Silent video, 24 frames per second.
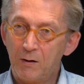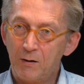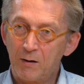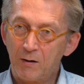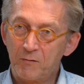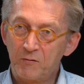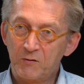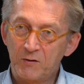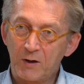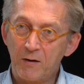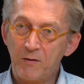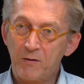You
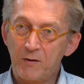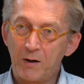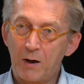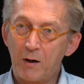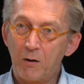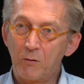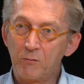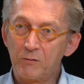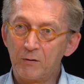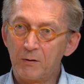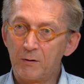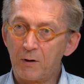have
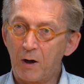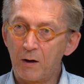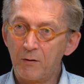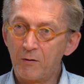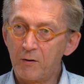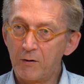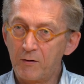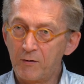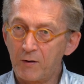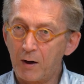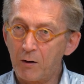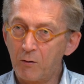10,000,
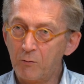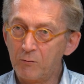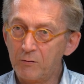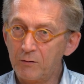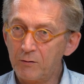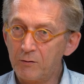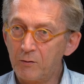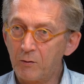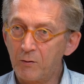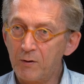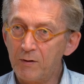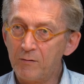
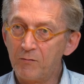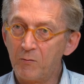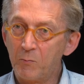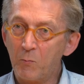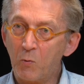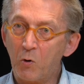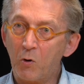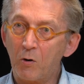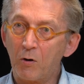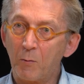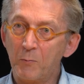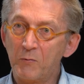100,000 or even
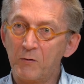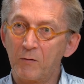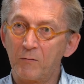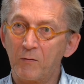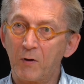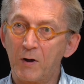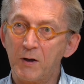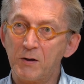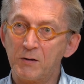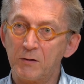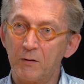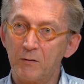more
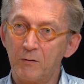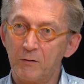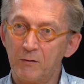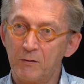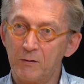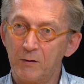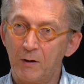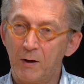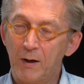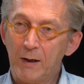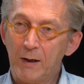observations.